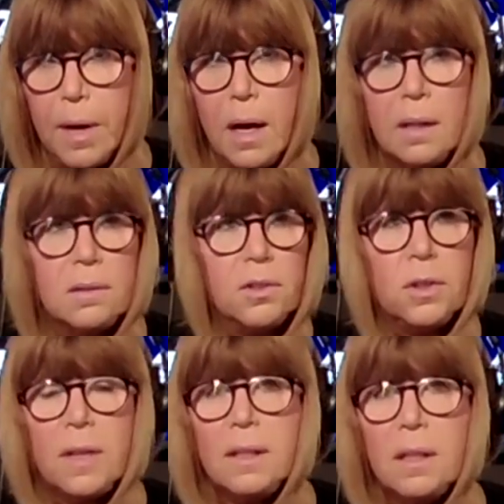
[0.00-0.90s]
It's
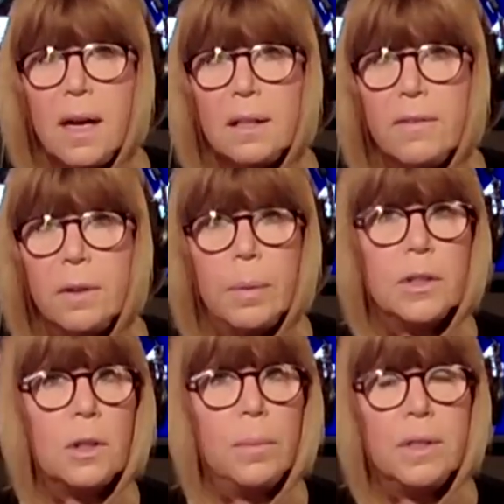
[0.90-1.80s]
just like the 9/11
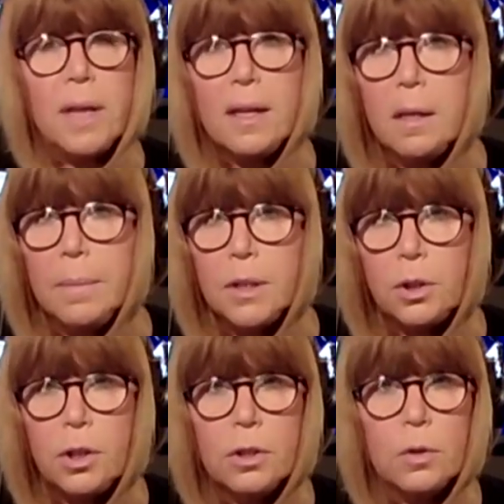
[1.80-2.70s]
commission, it'll be 10
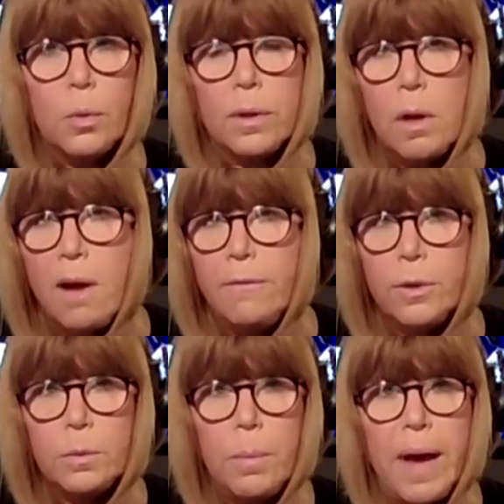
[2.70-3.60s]
commissioners with law
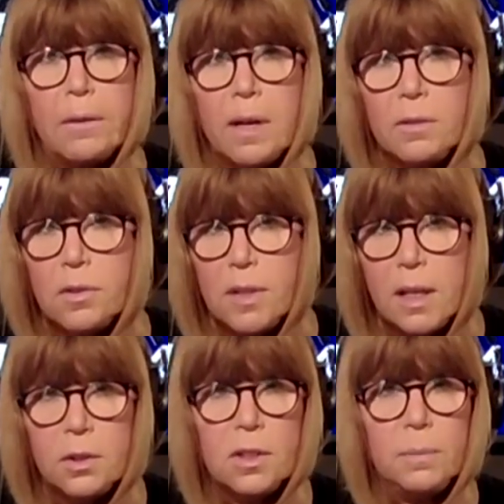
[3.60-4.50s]
enforcement backgrounds,
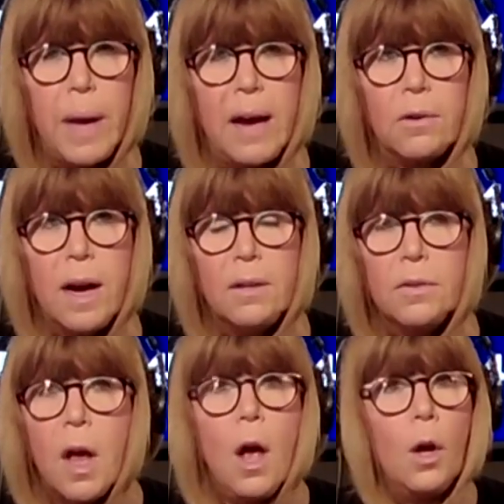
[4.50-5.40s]
intelligence
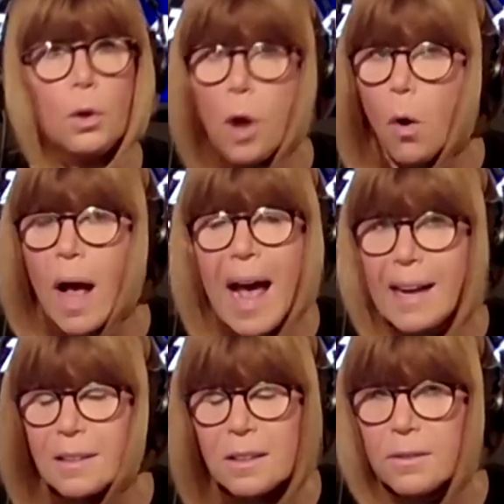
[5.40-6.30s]
backgrounds, no
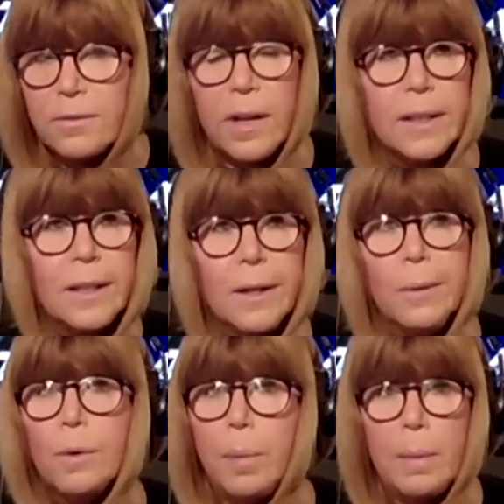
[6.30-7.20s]
active,
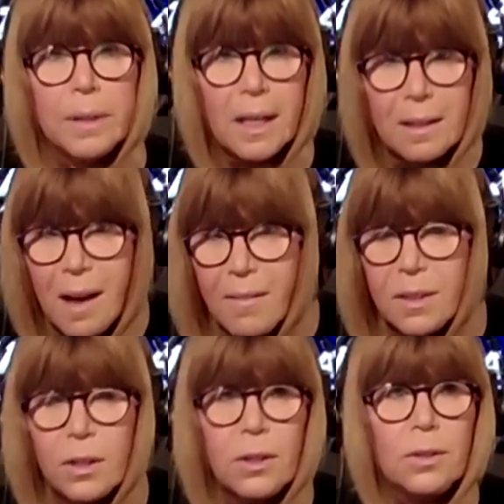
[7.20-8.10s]
Republican
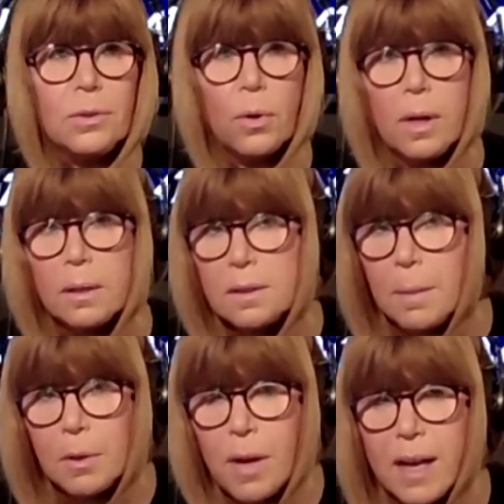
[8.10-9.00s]
governors or
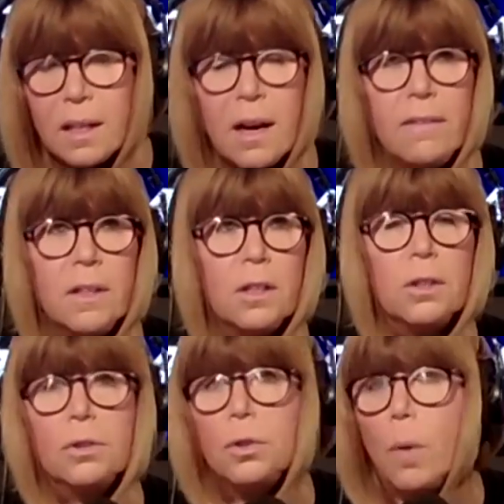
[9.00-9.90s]
Democratic
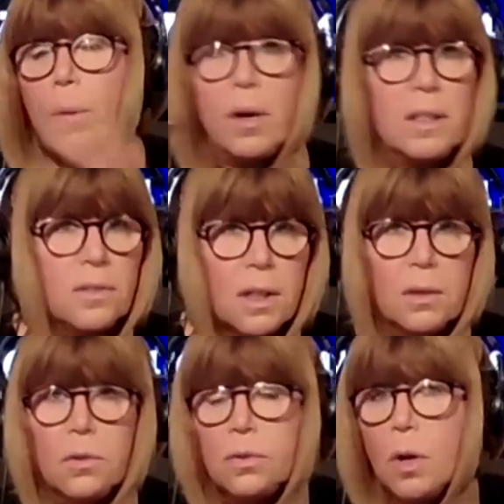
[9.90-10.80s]
governors, no
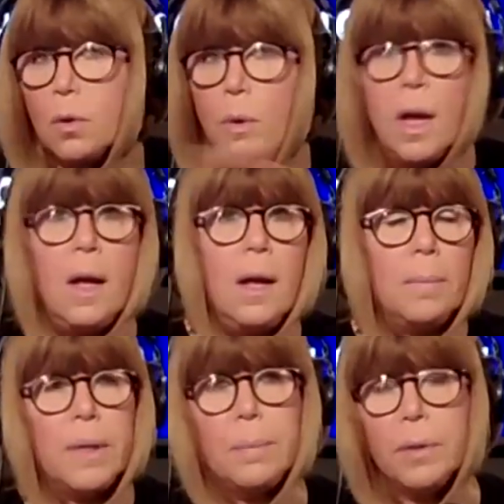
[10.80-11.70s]
partisans, no
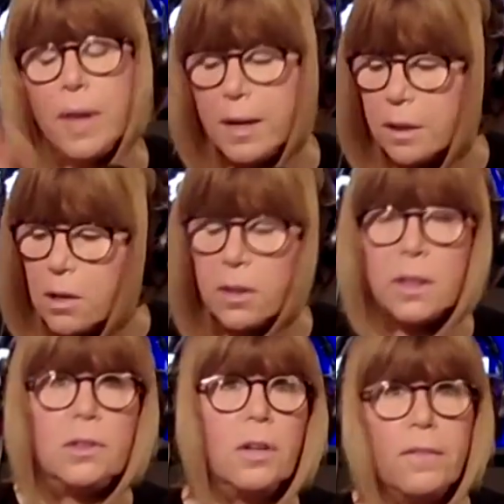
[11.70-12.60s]
people that are
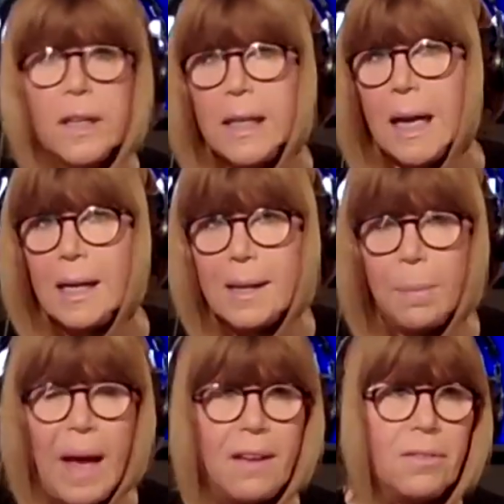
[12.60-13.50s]
currently serving in any
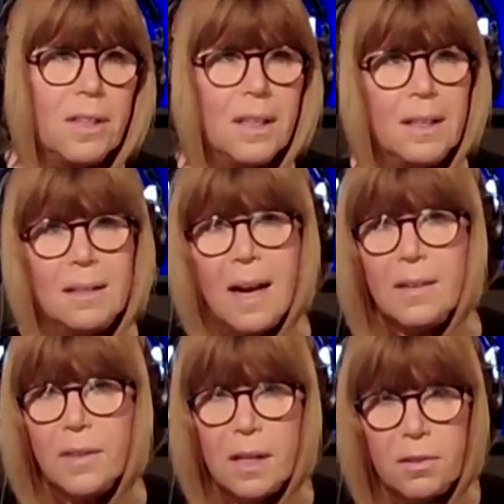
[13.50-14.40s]
capacity, not
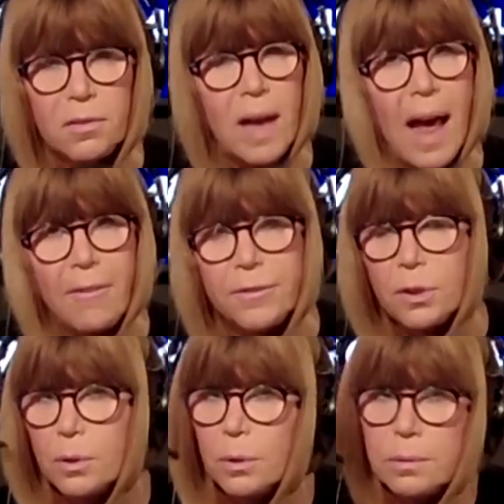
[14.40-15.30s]
even as staff
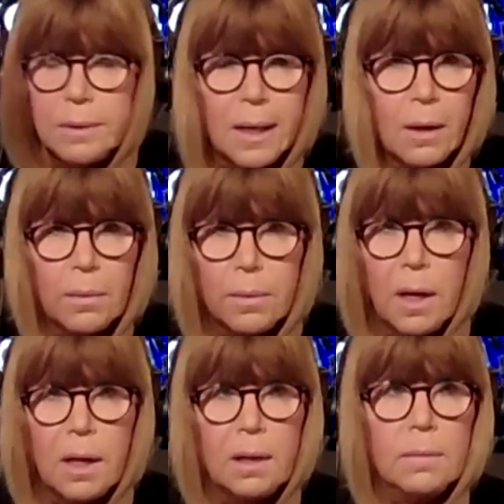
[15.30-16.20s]
to,
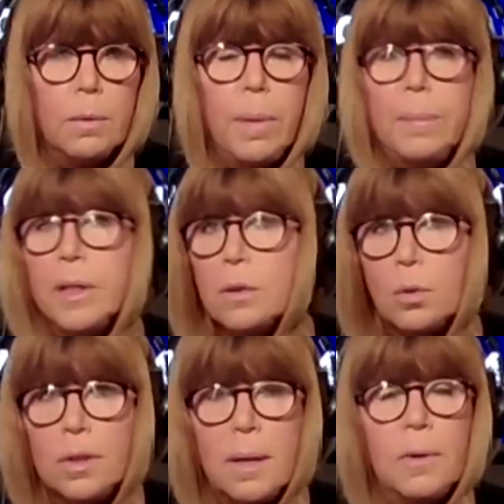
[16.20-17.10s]
Republicans
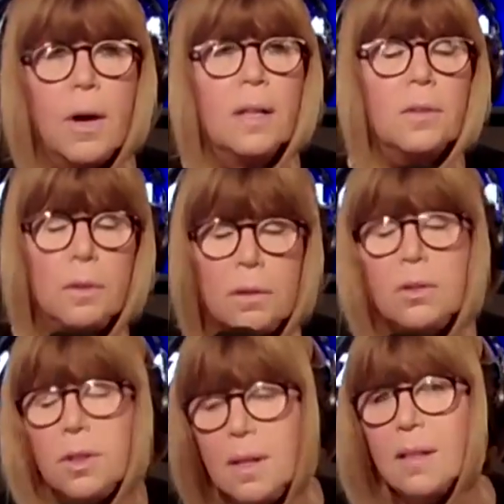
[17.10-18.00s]
or Democrats,
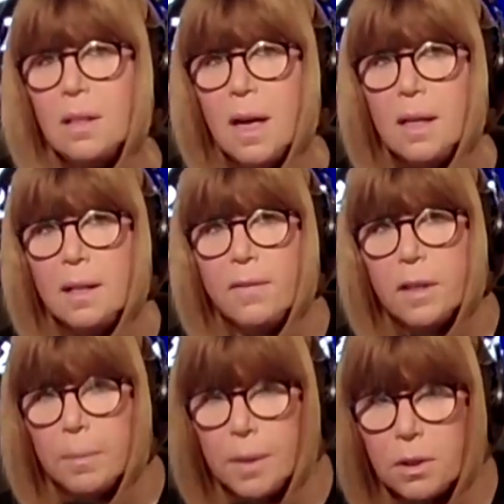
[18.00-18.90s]
just like the 9/11
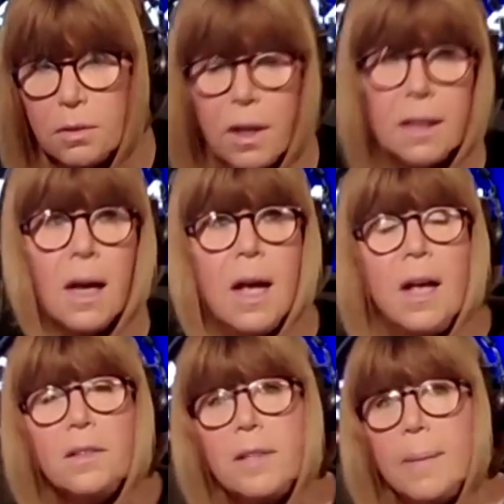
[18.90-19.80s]
commission, right?
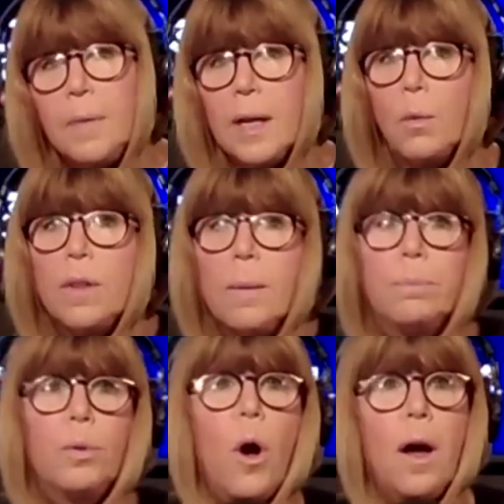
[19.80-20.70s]
Same thing with a
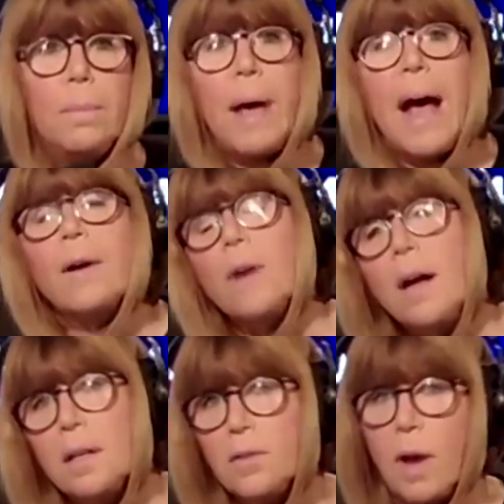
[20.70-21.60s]
broad
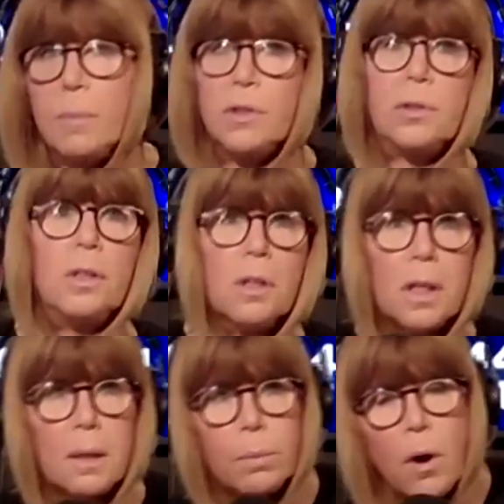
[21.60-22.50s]
background in
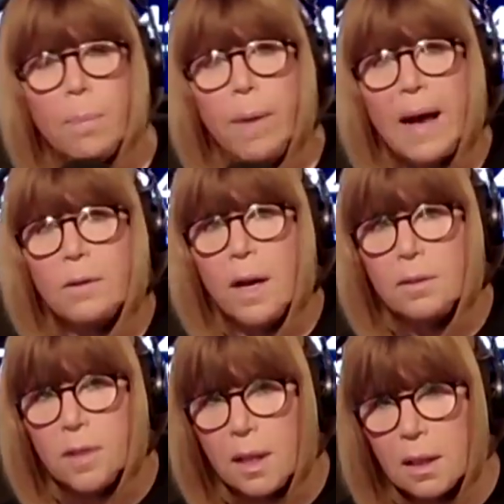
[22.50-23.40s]
cybersecurity, a broad
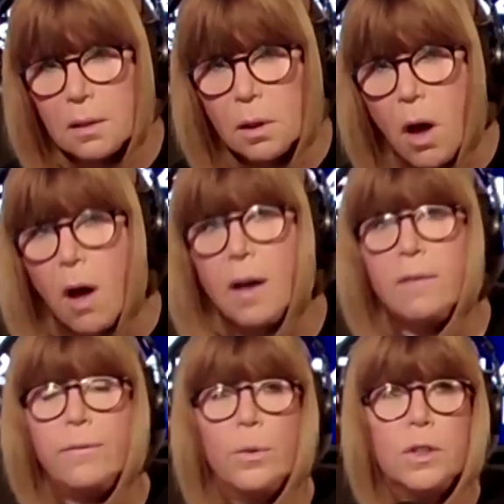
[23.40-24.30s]
background in law
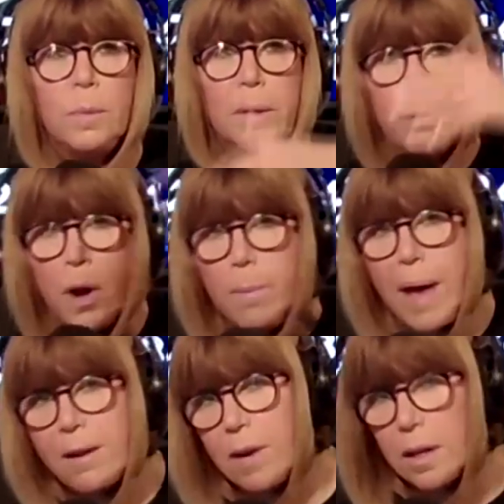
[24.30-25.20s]
enforcement, a broad
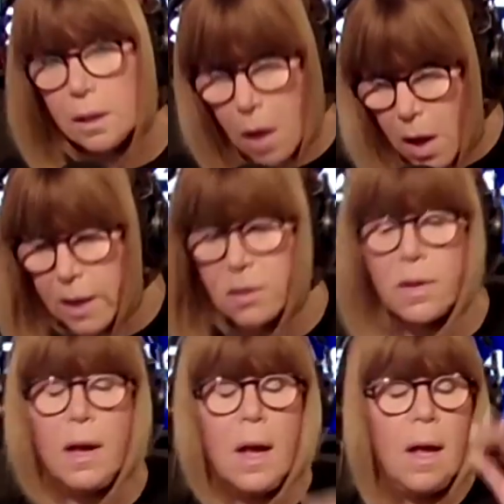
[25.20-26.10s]
background in law
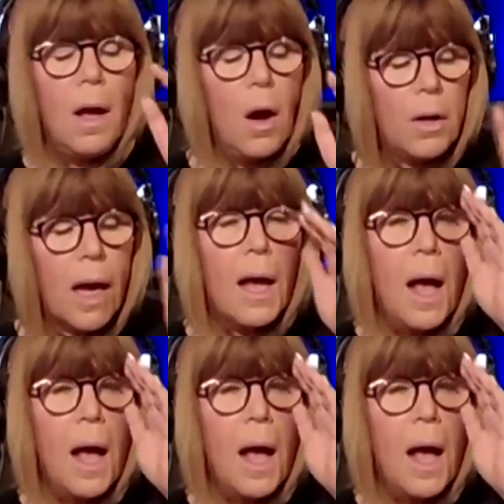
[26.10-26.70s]
itself. Okay.